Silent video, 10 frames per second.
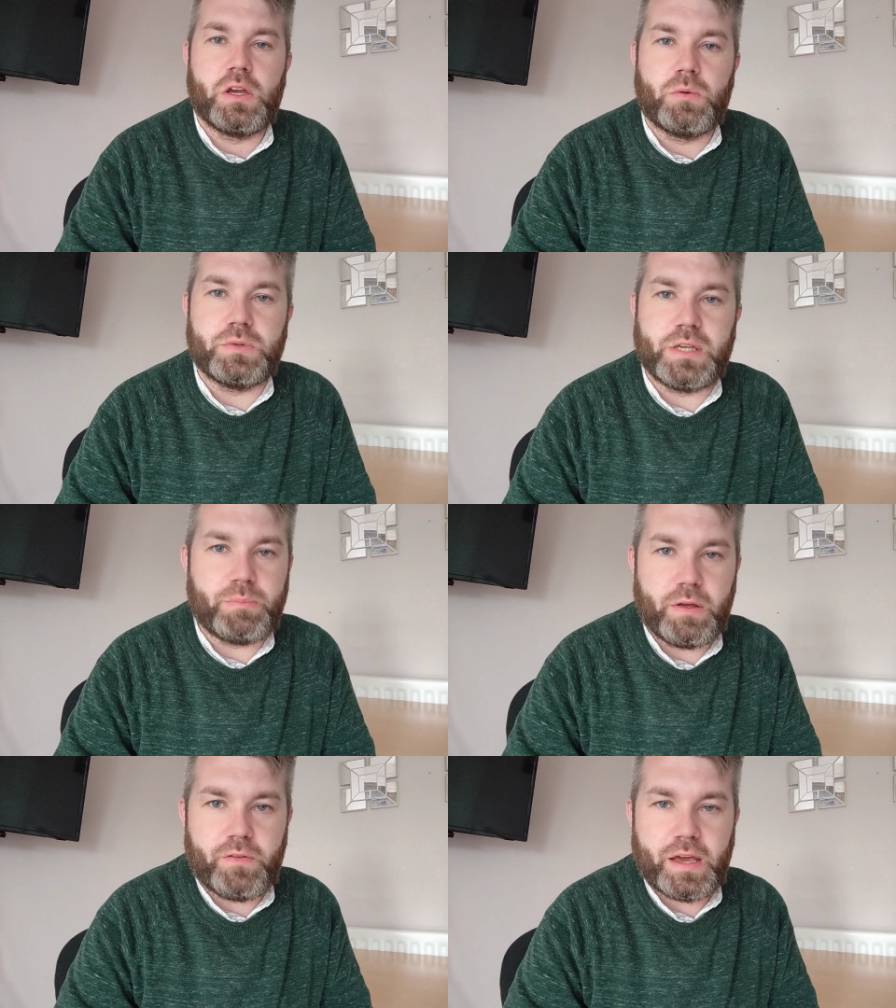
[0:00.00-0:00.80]
was
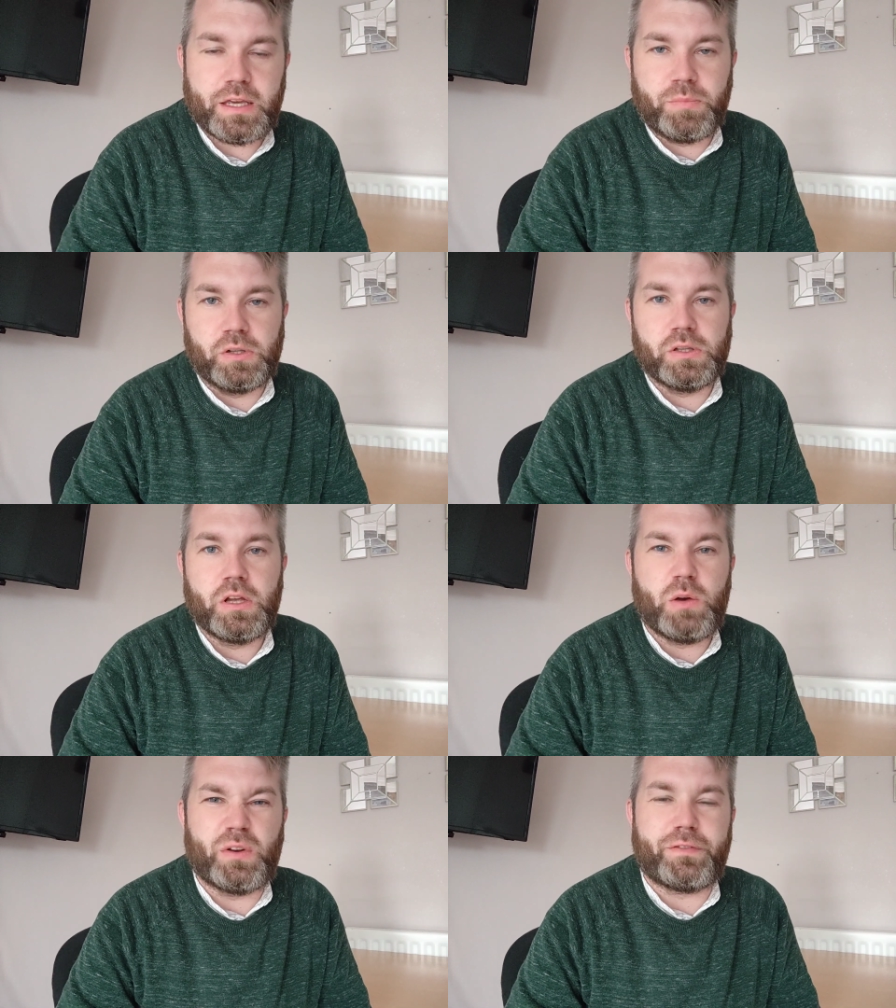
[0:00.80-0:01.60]
even available
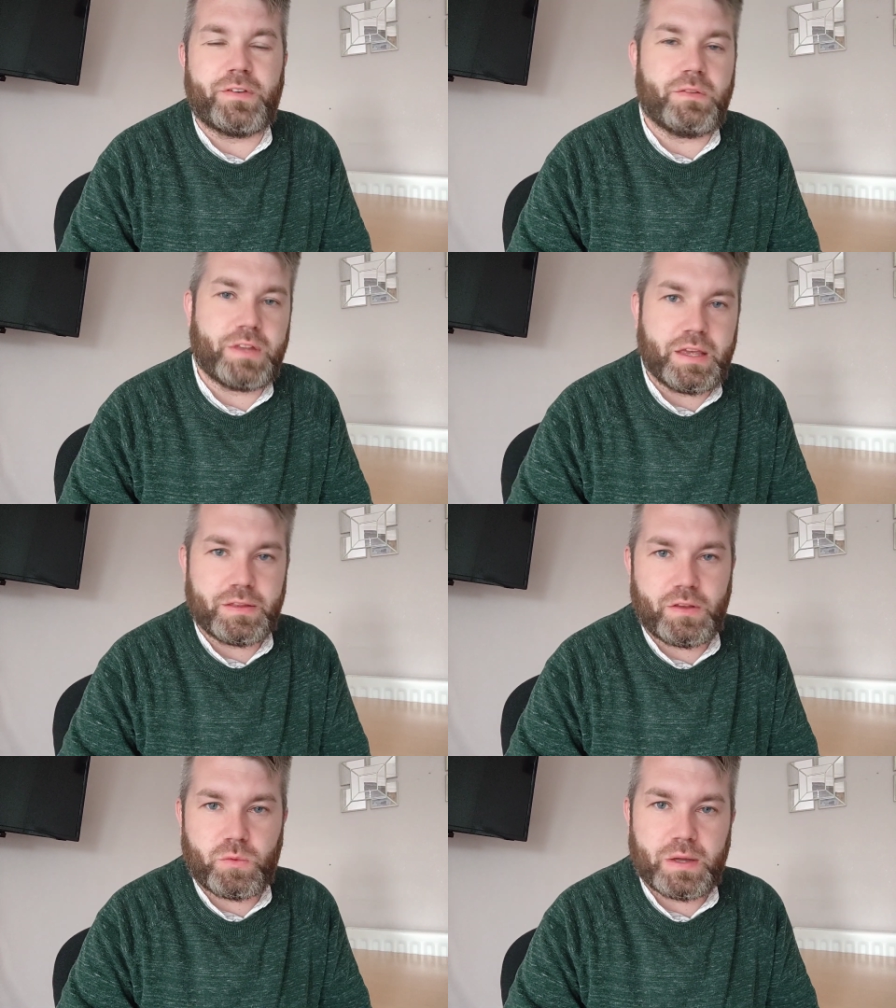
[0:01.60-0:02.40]
was
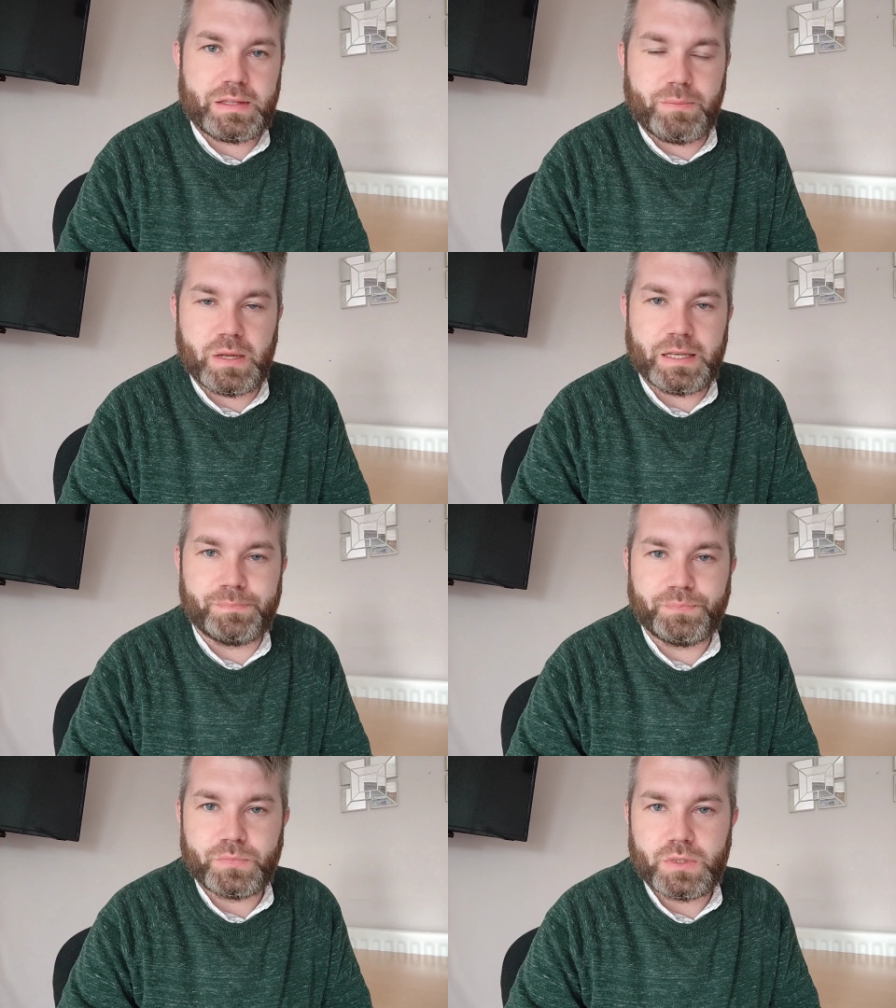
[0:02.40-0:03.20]
15 to 20 million.